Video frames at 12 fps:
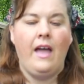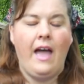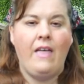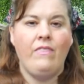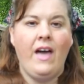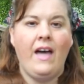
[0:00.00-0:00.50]

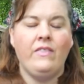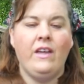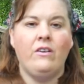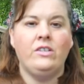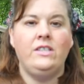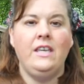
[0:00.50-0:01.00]
and that
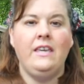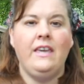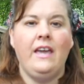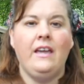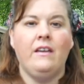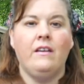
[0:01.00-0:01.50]
they're
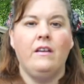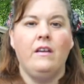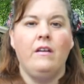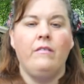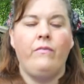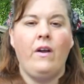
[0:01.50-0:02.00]
seeking
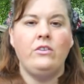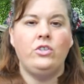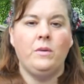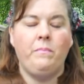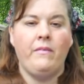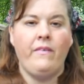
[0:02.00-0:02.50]

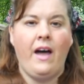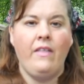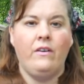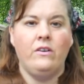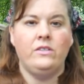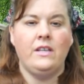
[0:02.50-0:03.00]
friendship of
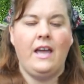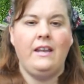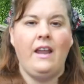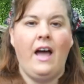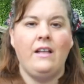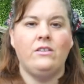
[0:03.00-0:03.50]
others
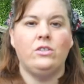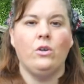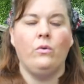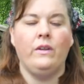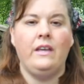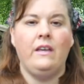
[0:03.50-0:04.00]
and not
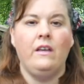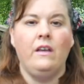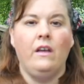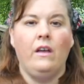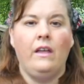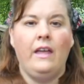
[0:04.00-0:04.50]
solely
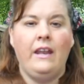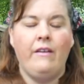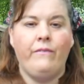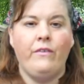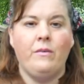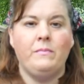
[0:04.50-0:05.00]
in
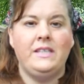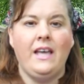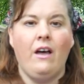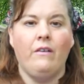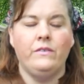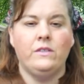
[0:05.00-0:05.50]
it for
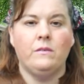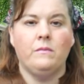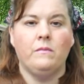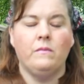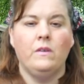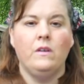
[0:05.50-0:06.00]
themselves.
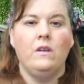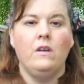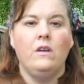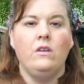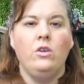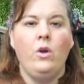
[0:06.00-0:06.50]

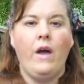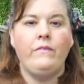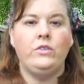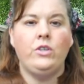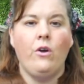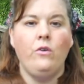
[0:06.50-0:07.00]
You
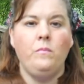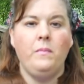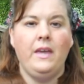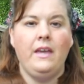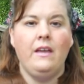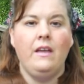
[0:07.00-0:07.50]
have showed
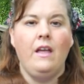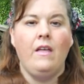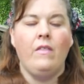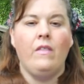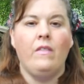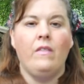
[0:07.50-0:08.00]
me
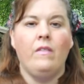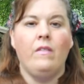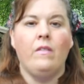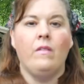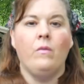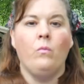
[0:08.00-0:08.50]

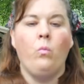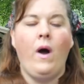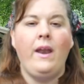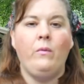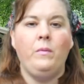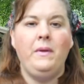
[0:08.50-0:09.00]

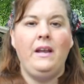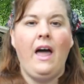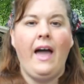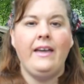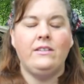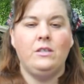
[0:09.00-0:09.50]
what it would be
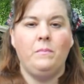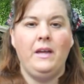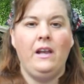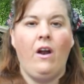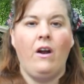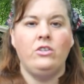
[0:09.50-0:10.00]
like to be
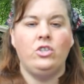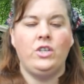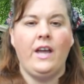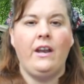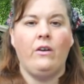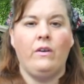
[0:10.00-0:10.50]
a large
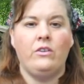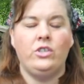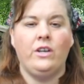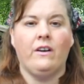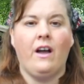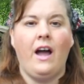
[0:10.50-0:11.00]
channel and
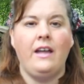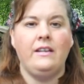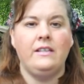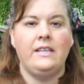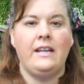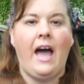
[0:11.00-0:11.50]
share
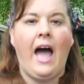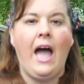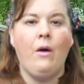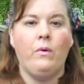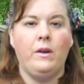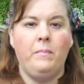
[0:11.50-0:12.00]
kindness. And
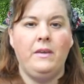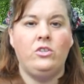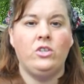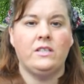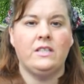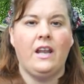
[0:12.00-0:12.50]
I want to be
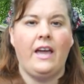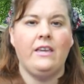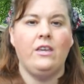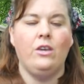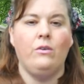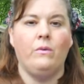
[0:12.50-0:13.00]
just
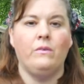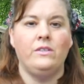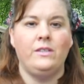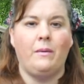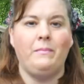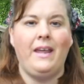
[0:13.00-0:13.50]
like you
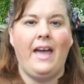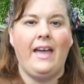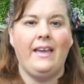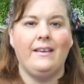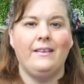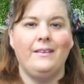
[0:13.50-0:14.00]
someday.